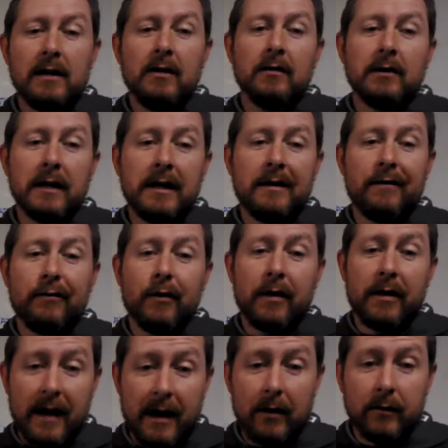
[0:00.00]
you live
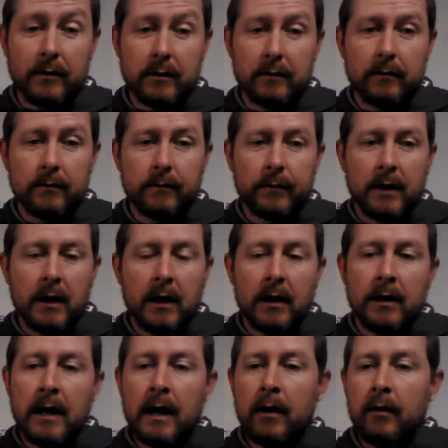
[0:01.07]
without?
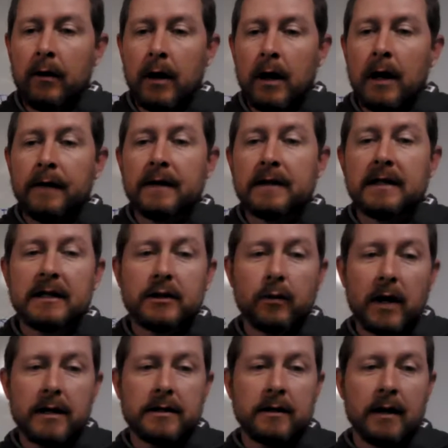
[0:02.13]
Now, the
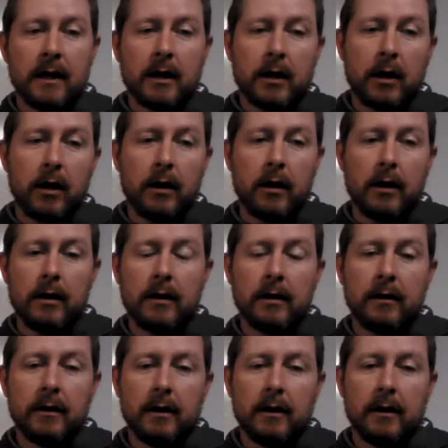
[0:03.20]
situation that occurred